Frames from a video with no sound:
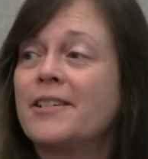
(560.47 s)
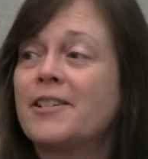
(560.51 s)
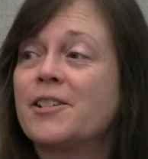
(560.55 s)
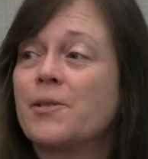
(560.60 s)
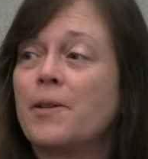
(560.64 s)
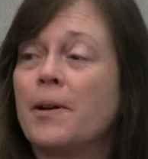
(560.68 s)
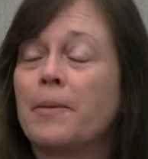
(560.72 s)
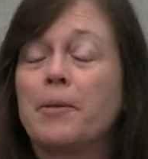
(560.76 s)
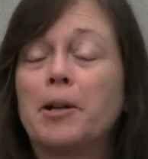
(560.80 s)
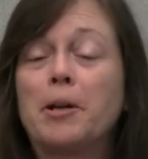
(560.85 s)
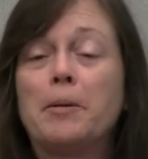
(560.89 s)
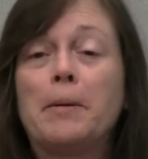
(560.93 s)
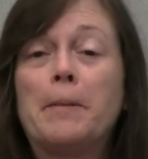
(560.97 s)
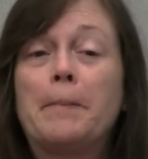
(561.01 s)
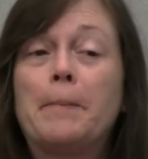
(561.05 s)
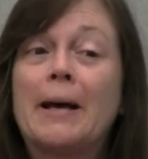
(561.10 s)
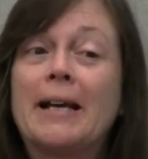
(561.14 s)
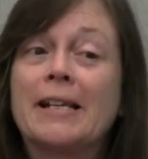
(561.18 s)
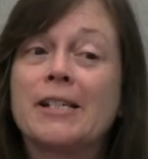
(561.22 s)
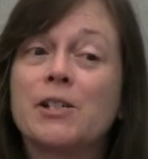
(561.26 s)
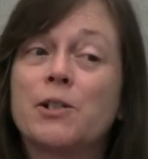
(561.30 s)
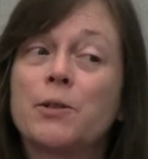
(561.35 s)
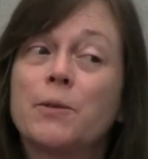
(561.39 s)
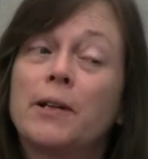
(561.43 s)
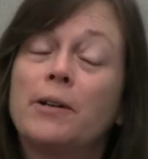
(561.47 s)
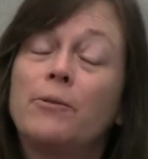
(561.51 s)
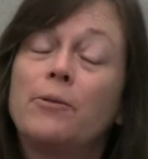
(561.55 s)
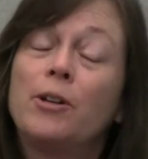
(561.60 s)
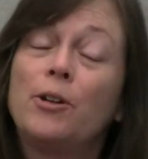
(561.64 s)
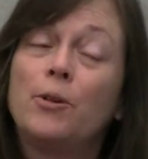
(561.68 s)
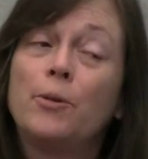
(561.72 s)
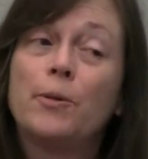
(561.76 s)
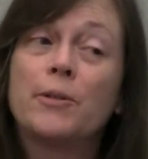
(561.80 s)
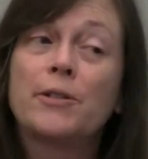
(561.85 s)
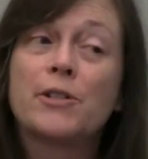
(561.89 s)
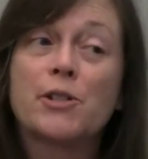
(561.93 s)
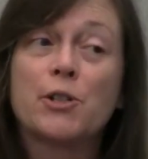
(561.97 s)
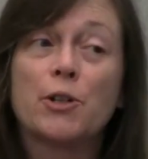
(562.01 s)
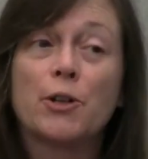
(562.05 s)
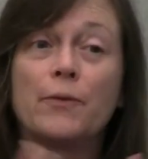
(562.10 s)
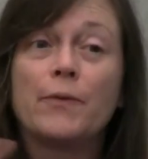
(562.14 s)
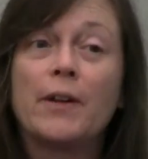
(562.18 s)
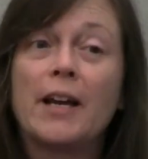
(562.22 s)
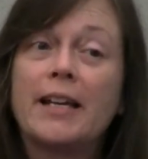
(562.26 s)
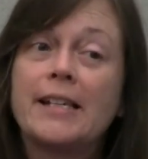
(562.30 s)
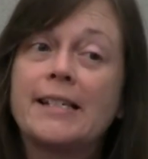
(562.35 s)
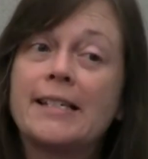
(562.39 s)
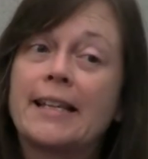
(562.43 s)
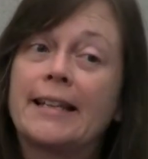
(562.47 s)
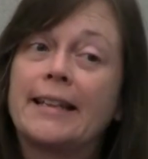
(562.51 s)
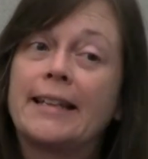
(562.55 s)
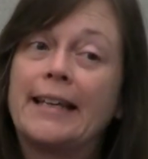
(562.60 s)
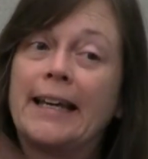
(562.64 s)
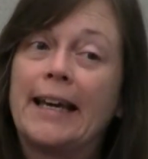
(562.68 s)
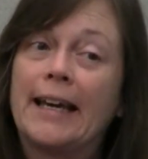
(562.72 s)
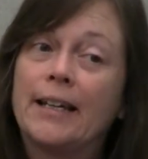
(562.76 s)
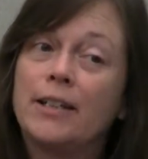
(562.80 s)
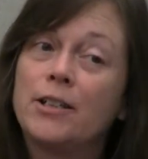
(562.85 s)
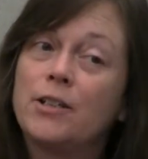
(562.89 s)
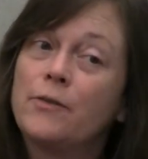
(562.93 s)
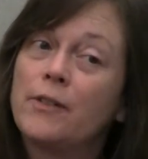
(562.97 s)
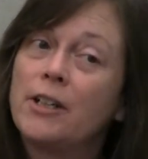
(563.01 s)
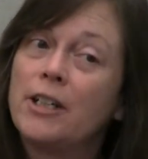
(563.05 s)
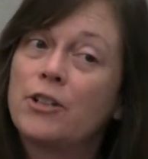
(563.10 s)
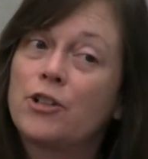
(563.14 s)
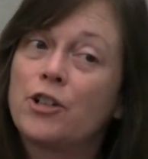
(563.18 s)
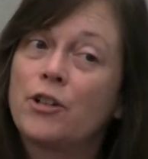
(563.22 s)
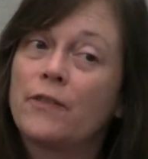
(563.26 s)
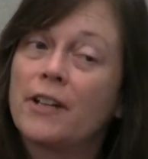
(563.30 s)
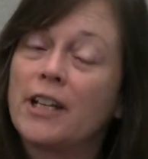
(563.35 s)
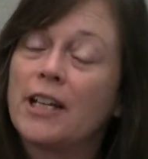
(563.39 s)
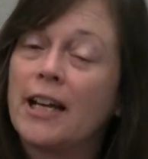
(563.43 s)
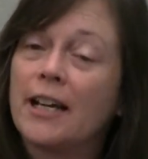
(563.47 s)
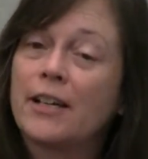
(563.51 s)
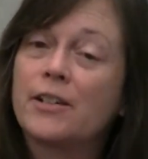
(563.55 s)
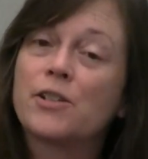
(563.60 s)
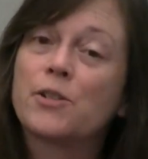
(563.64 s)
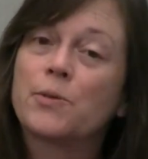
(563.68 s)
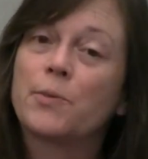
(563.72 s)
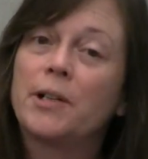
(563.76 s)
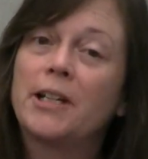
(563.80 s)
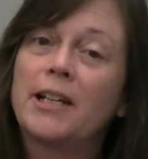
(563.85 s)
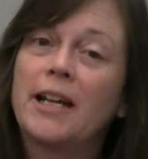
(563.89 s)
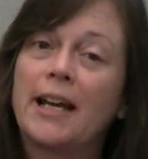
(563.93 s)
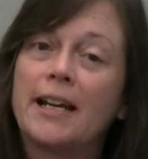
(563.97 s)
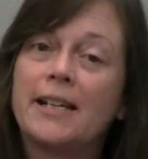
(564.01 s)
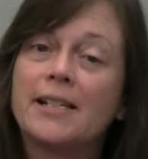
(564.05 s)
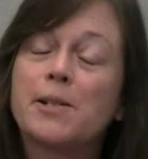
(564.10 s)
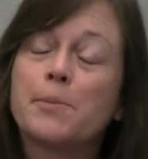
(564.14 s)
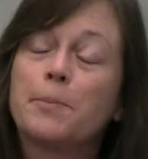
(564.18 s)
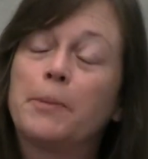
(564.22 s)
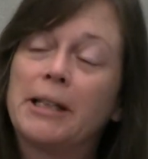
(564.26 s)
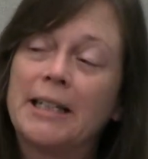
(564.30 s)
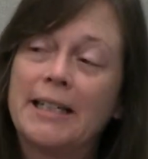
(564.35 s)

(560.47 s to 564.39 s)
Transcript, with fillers: so I'm going to be pestering you with surveys at the end of each of the next three days.